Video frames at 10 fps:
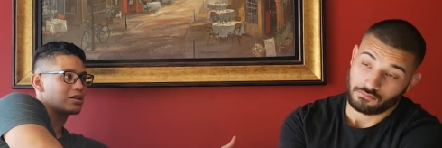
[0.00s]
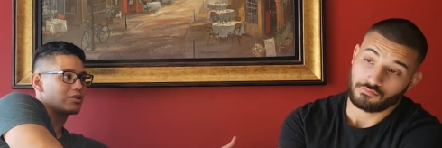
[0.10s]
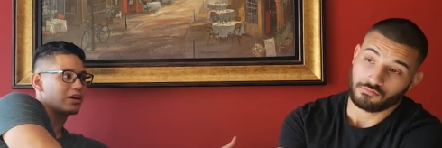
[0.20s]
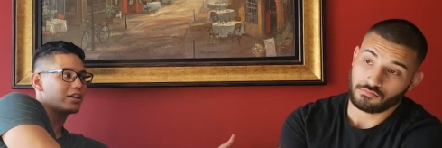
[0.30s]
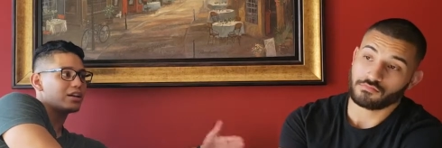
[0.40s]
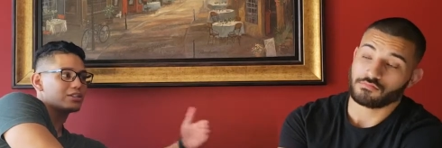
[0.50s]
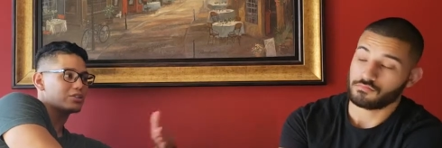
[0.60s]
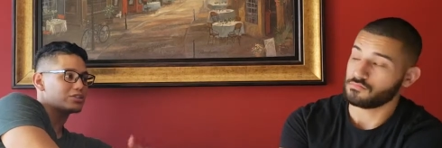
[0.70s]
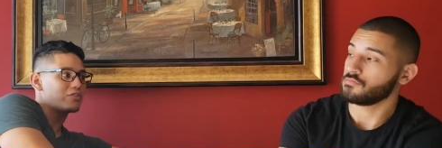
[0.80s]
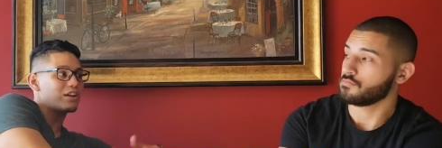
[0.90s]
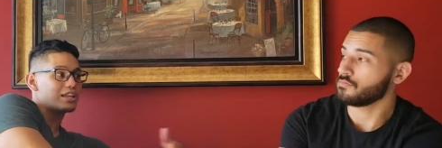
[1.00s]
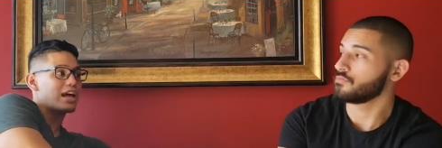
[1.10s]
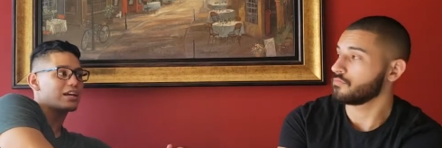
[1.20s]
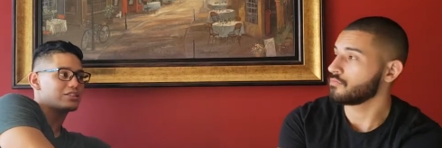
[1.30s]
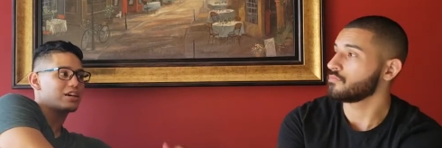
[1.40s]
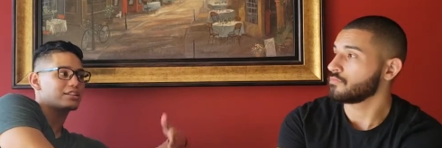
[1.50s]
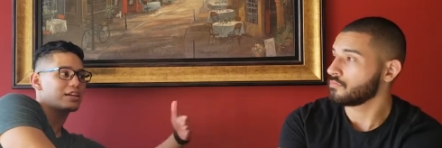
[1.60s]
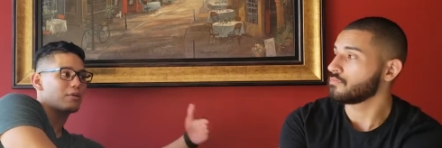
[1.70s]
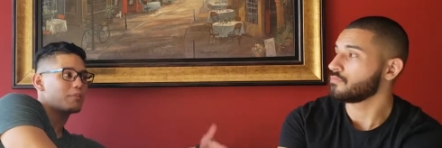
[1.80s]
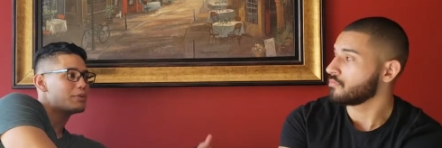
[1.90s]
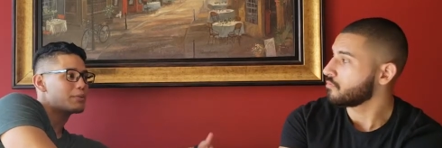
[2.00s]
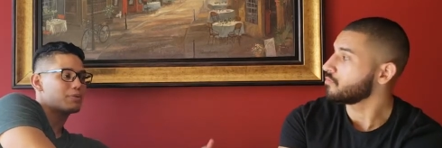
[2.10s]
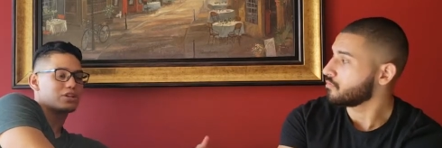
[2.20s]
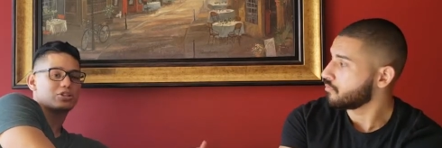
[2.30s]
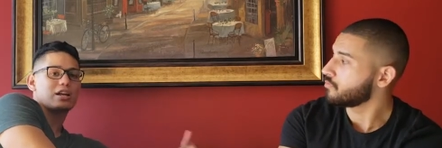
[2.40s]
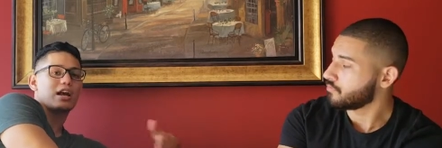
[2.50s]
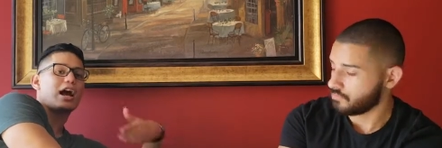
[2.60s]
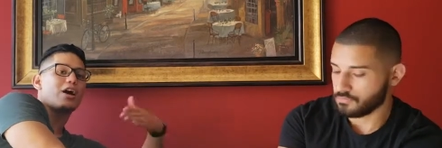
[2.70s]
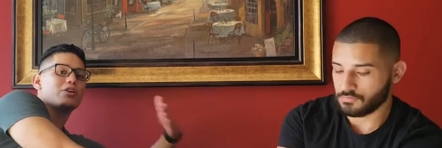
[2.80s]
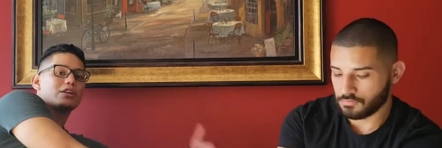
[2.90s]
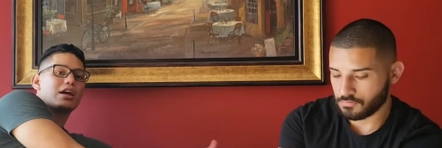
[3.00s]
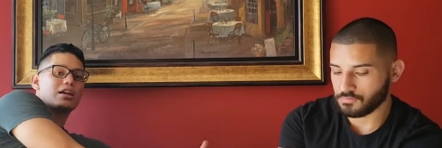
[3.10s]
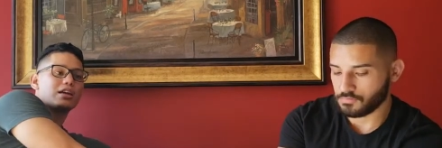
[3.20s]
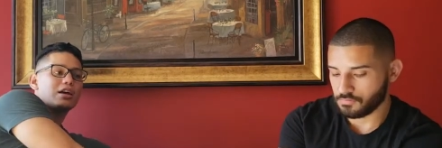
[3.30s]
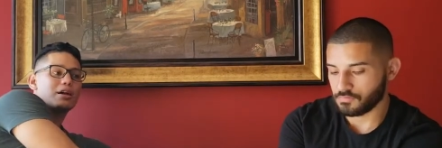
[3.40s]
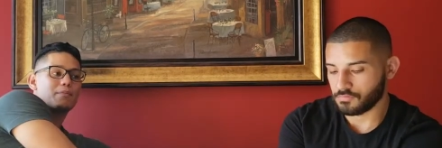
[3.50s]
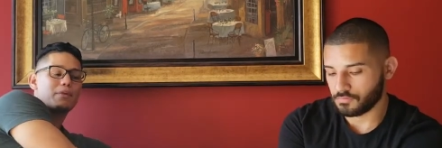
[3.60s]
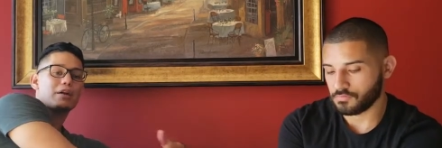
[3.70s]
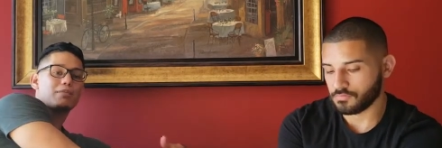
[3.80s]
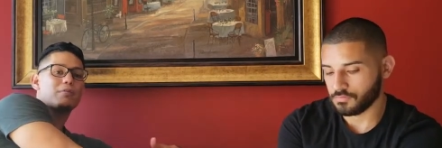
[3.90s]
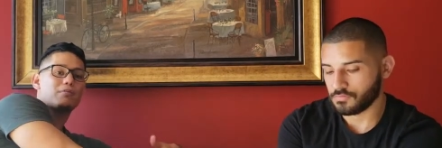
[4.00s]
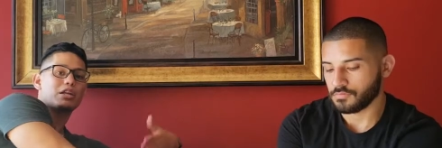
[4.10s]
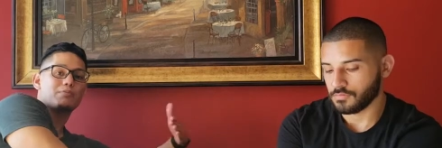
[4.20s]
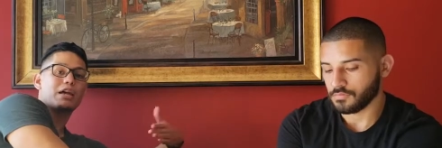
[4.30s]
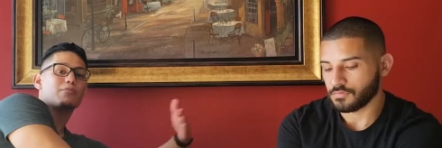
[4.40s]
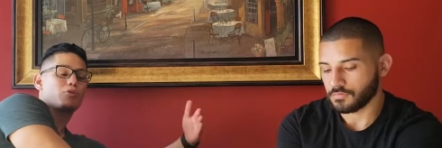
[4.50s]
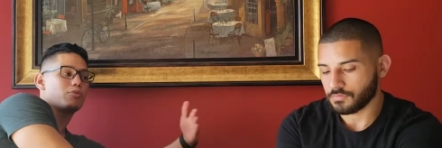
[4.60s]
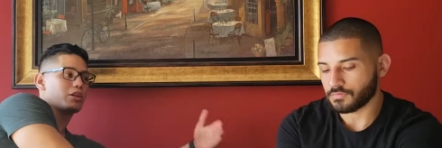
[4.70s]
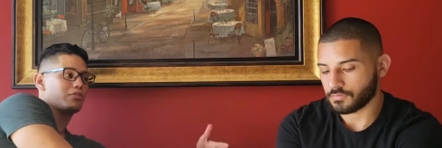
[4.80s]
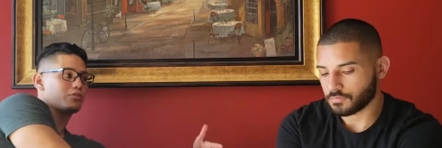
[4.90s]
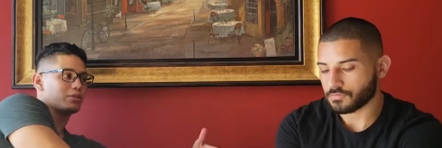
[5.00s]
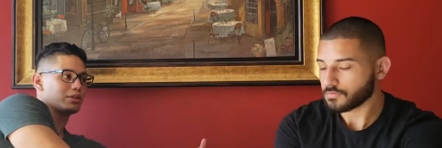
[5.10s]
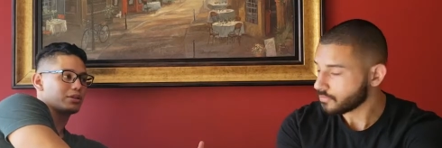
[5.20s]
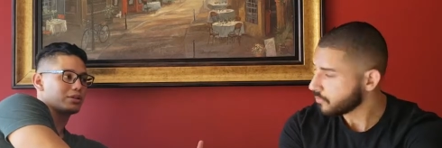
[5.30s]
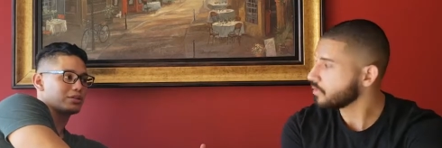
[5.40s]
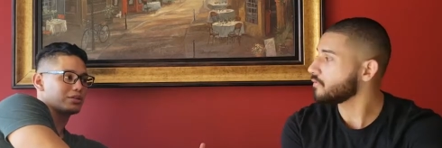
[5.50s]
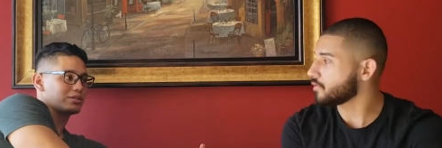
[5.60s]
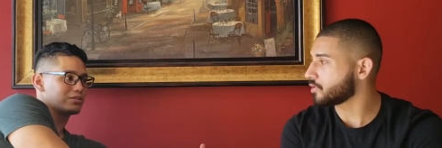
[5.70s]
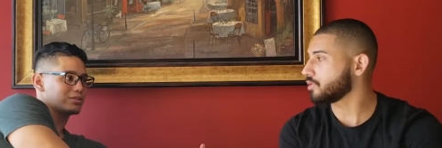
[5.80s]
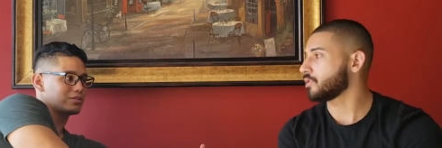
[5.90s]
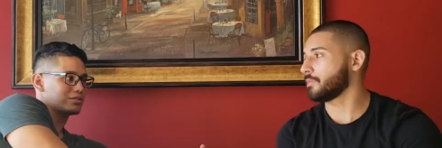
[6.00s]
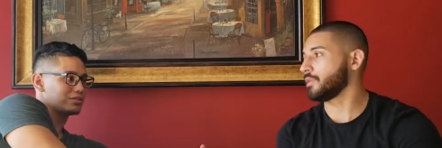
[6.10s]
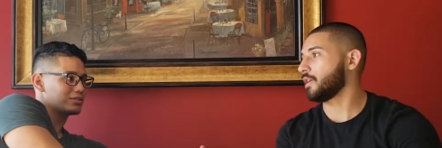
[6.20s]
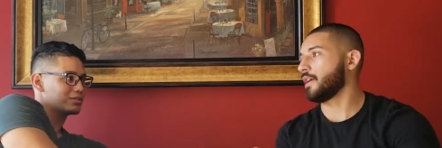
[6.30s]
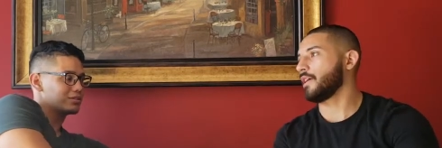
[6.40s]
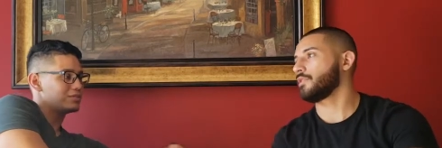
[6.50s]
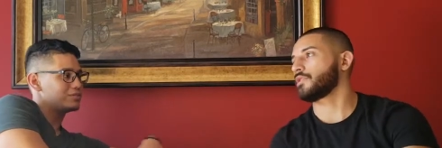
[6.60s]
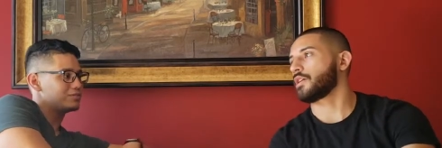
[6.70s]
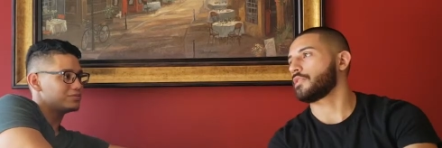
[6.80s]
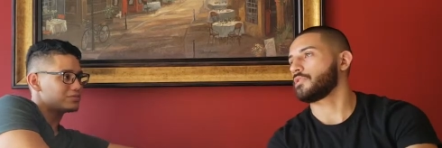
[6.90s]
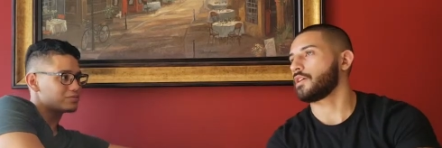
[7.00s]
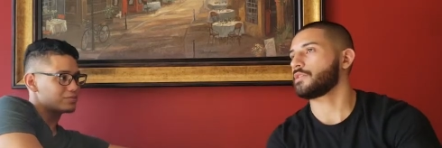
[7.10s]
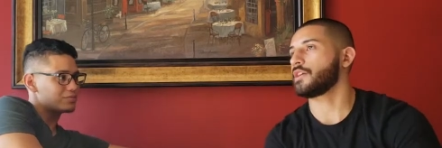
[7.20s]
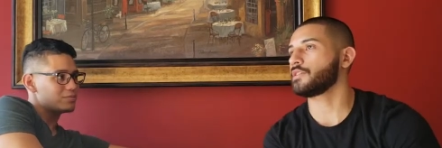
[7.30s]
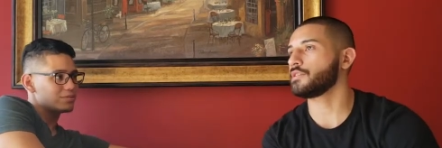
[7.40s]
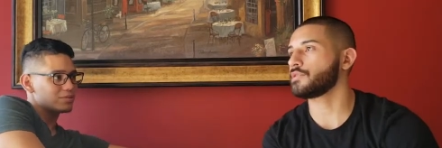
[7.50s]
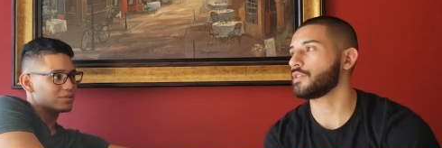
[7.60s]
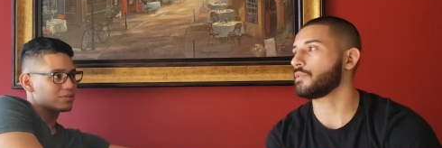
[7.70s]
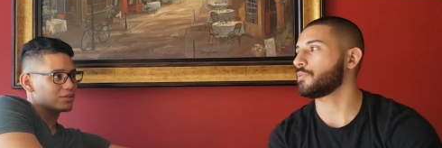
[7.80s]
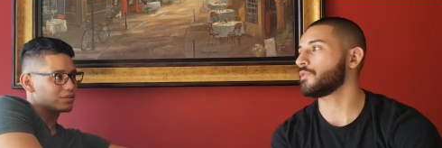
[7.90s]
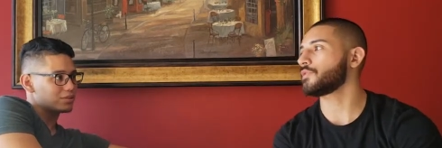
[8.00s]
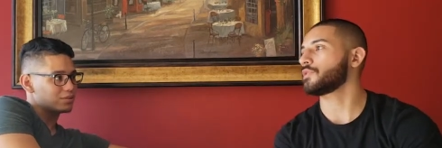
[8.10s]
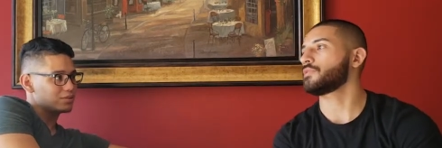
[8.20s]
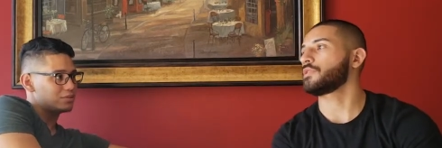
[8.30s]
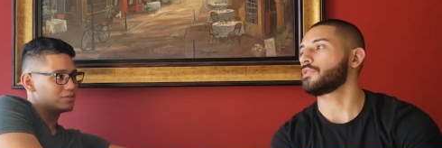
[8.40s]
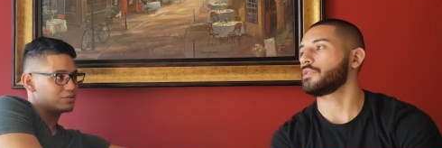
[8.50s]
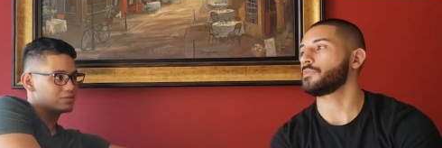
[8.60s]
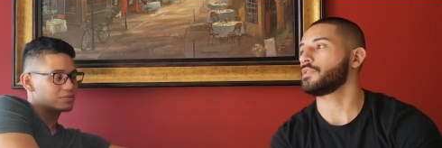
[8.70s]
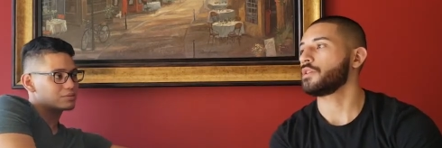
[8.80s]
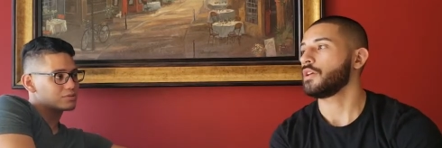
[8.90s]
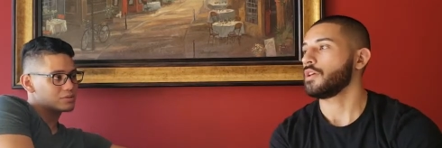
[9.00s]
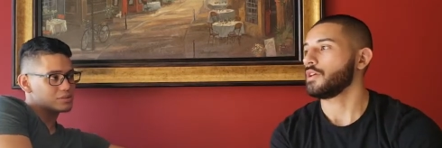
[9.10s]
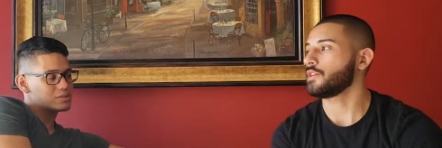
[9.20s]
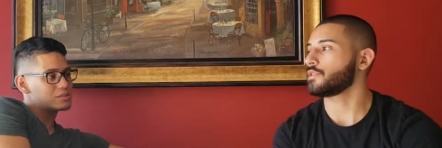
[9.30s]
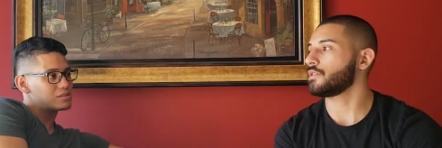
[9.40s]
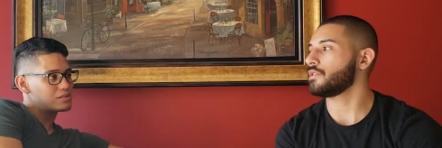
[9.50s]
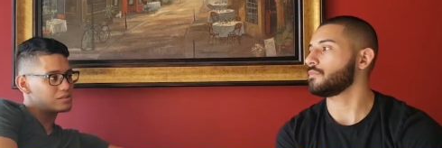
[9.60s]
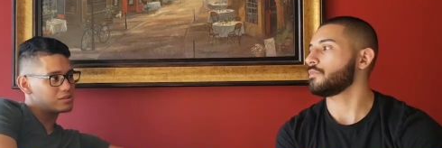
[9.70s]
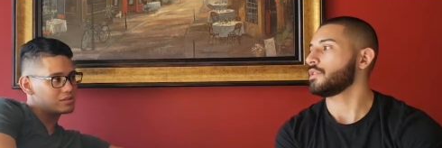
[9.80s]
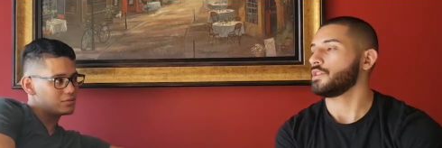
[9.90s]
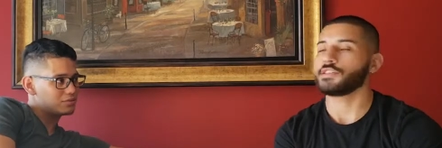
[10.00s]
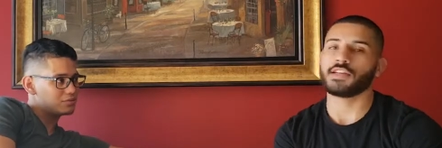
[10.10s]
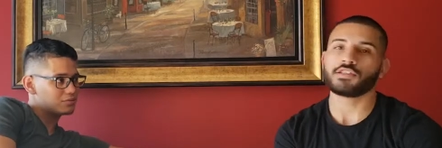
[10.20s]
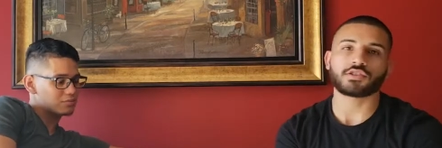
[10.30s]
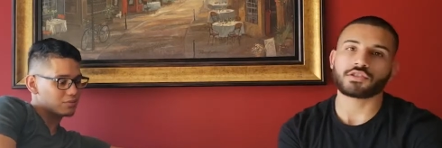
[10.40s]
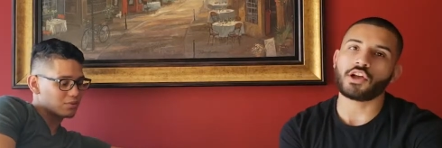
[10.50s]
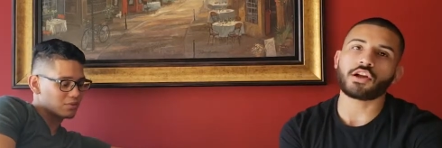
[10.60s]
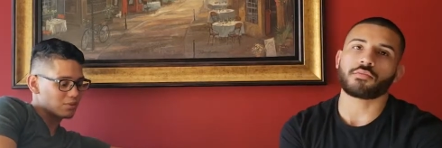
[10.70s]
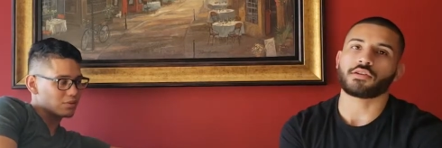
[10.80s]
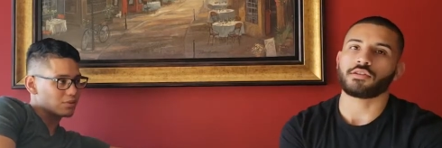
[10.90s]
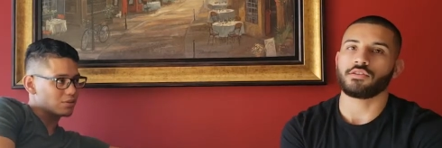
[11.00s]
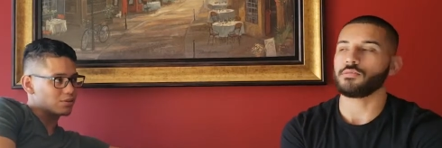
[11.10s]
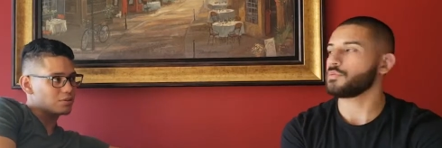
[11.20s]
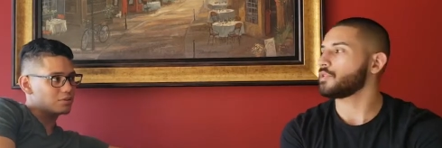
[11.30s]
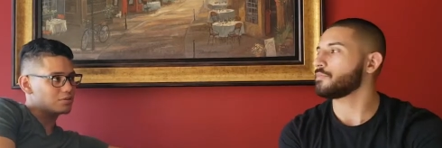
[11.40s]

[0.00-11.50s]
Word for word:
Speaker 1: right? So stuff like that is you gotta think about big picture, like how can I make my money, make more money for me.
Speaker 2: Sure. I mean, I, look, I, I think you said it perfectly right there. I mean, it's um, it's not just stock market. You put your